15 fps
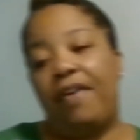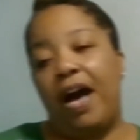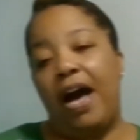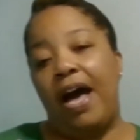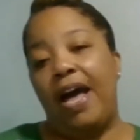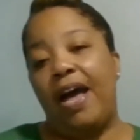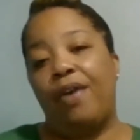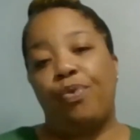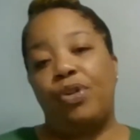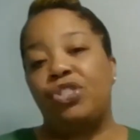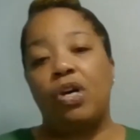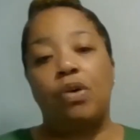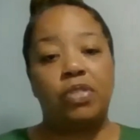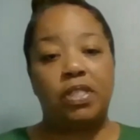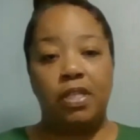had
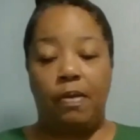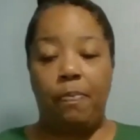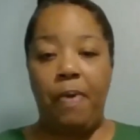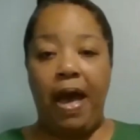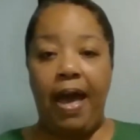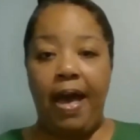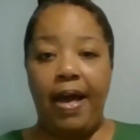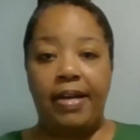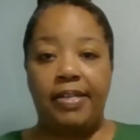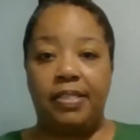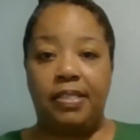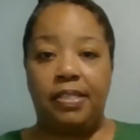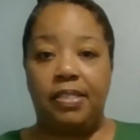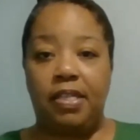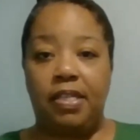results in the
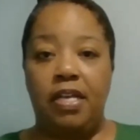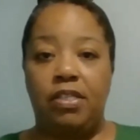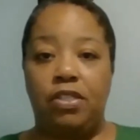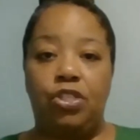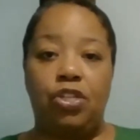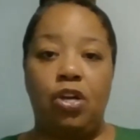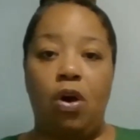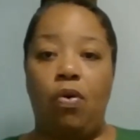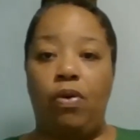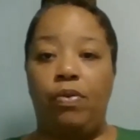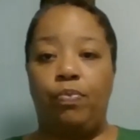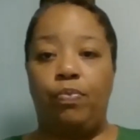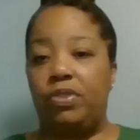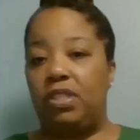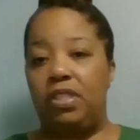past, and so
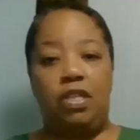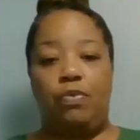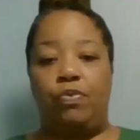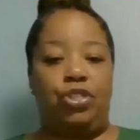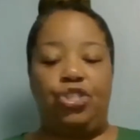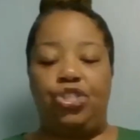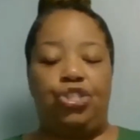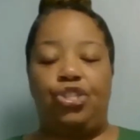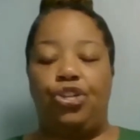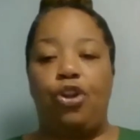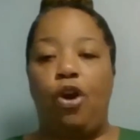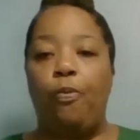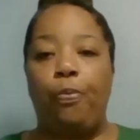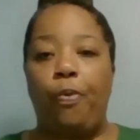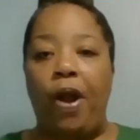it was just a
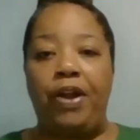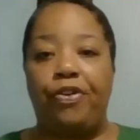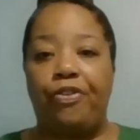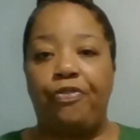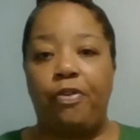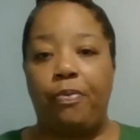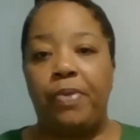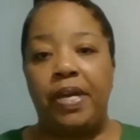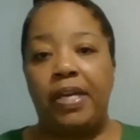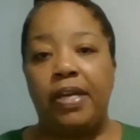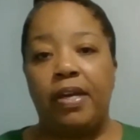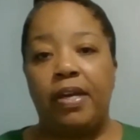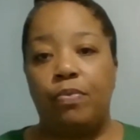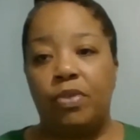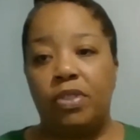no-brainer for me.
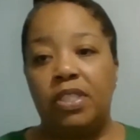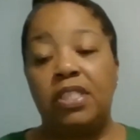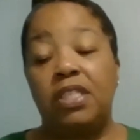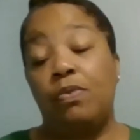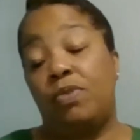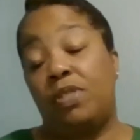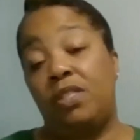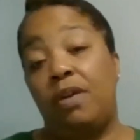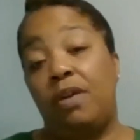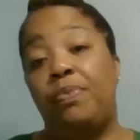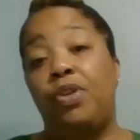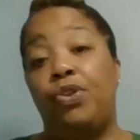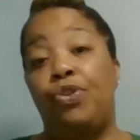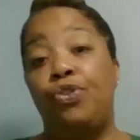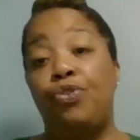It was
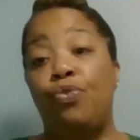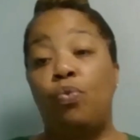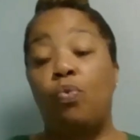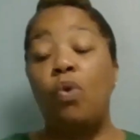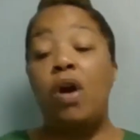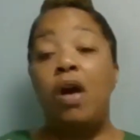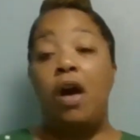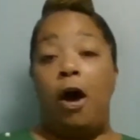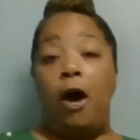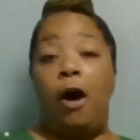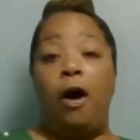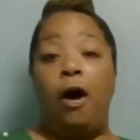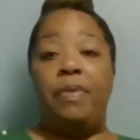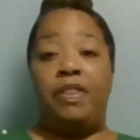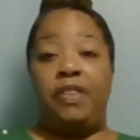something new
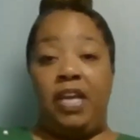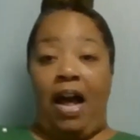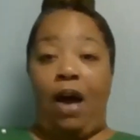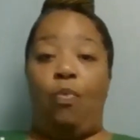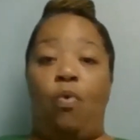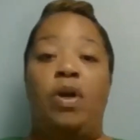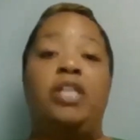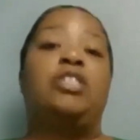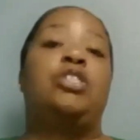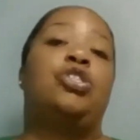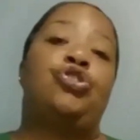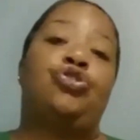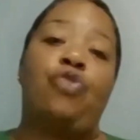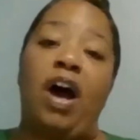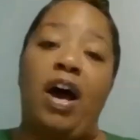that I wanted to
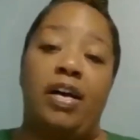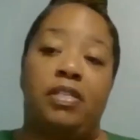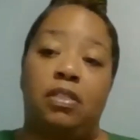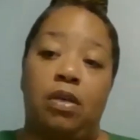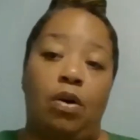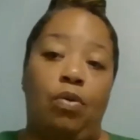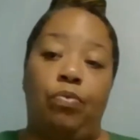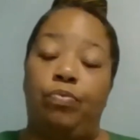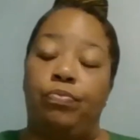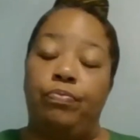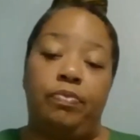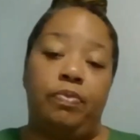try. So